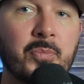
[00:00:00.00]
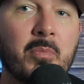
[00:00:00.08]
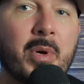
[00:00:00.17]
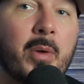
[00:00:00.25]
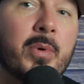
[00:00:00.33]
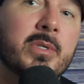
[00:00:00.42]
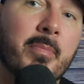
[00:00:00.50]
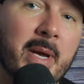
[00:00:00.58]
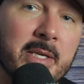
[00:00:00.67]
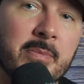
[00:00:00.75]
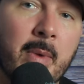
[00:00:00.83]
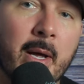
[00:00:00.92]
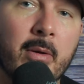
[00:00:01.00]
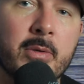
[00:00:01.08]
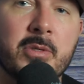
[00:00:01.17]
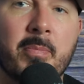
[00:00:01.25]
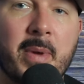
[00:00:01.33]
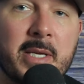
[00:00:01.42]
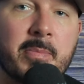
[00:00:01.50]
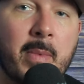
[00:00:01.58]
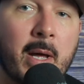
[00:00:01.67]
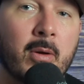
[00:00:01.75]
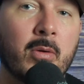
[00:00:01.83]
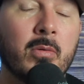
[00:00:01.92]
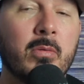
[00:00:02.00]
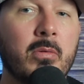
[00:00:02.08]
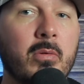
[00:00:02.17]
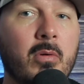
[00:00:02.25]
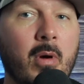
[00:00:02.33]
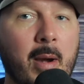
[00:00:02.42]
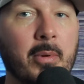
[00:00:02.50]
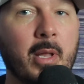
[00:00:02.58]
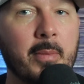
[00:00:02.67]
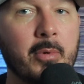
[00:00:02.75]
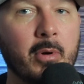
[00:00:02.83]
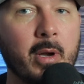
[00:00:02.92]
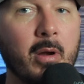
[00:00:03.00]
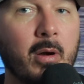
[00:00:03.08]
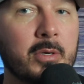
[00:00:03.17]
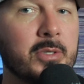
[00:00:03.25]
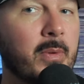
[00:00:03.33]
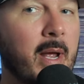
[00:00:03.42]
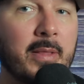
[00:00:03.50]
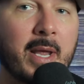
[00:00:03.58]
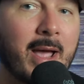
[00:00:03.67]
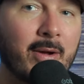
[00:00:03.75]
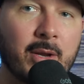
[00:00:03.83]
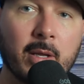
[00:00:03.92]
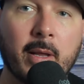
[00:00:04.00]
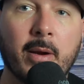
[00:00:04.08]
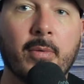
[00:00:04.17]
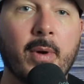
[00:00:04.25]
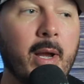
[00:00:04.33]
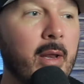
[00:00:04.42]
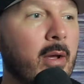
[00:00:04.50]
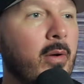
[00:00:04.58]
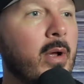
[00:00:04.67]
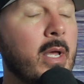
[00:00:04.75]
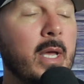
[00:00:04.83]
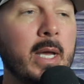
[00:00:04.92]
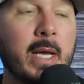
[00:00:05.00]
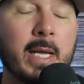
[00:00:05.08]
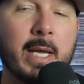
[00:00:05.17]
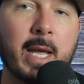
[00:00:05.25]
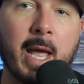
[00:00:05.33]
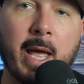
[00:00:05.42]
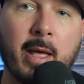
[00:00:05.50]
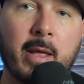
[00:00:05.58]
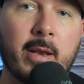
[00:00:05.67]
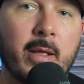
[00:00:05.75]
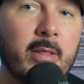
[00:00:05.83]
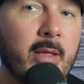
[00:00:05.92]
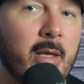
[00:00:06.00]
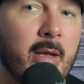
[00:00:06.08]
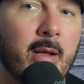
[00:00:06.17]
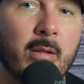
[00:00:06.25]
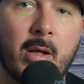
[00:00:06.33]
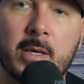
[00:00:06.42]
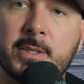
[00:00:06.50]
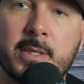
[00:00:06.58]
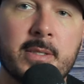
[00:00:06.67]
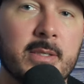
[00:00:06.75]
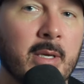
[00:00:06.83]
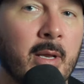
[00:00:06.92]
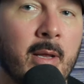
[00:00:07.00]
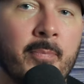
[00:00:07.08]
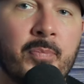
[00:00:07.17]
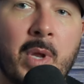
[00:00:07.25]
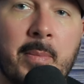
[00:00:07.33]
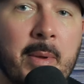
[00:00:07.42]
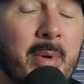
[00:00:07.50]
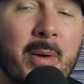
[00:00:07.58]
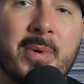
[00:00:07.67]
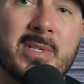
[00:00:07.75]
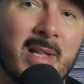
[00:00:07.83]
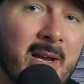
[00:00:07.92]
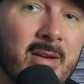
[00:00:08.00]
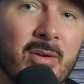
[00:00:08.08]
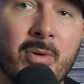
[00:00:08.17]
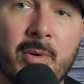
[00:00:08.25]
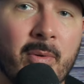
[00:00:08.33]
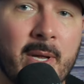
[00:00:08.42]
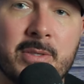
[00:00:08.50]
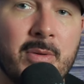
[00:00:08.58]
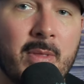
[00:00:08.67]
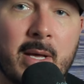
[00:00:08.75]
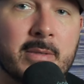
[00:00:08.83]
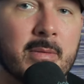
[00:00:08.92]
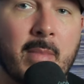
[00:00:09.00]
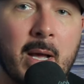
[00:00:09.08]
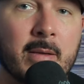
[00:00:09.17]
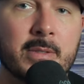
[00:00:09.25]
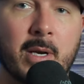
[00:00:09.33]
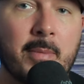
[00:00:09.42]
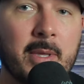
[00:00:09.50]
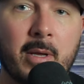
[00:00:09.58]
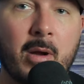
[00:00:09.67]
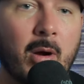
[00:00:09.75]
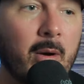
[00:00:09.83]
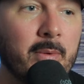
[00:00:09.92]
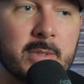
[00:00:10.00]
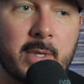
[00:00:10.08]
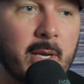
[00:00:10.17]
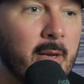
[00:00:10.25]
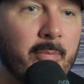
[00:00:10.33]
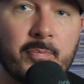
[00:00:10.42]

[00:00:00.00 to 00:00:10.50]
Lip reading: but it was a base model. It was a base model grabber lime green car. So it had the calculator radio. It had the cloth seats in it. I mean, but it was like new. It only had 2,000 miles on it. I mean, the car was like